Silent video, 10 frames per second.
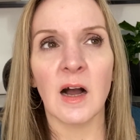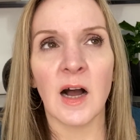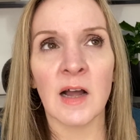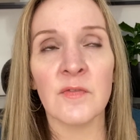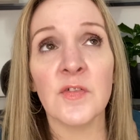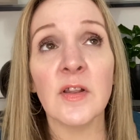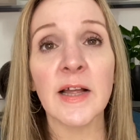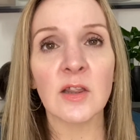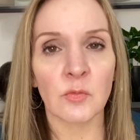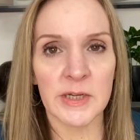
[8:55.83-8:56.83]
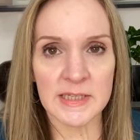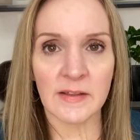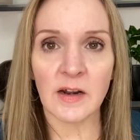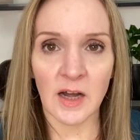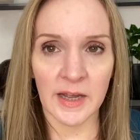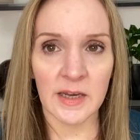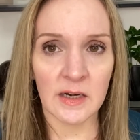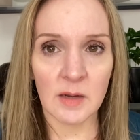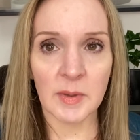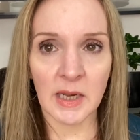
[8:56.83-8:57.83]
I feel like the reason that I ended
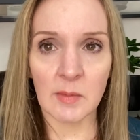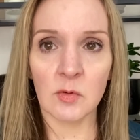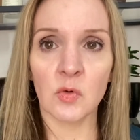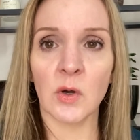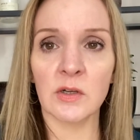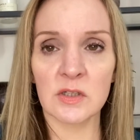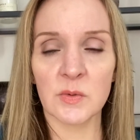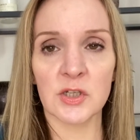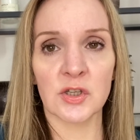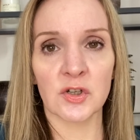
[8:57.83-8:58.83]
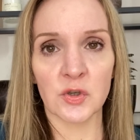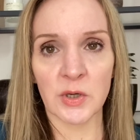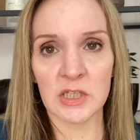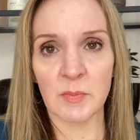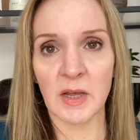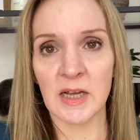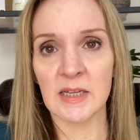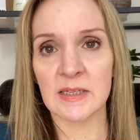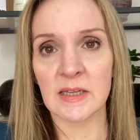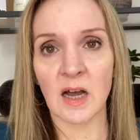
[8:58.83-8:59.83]
up getting duodenal switch surgery is because